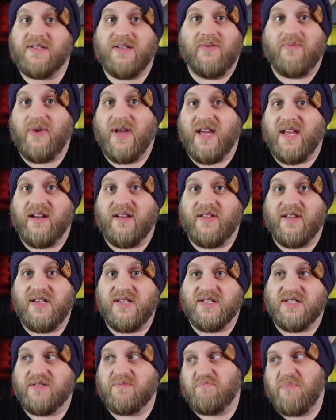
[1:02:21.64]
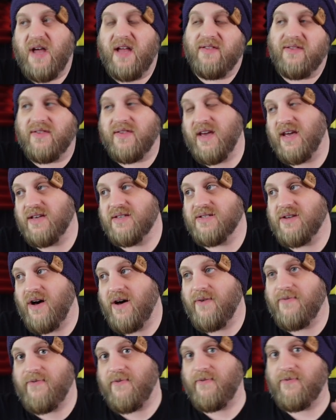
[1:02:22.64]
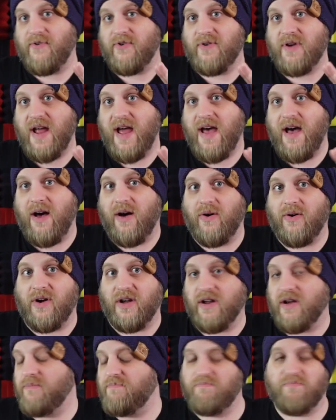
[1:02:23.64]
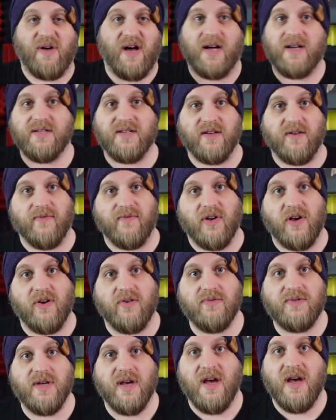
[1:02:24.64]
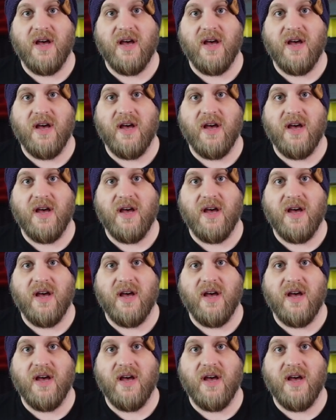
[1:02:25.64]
that we can at least end things off for now on a positive note.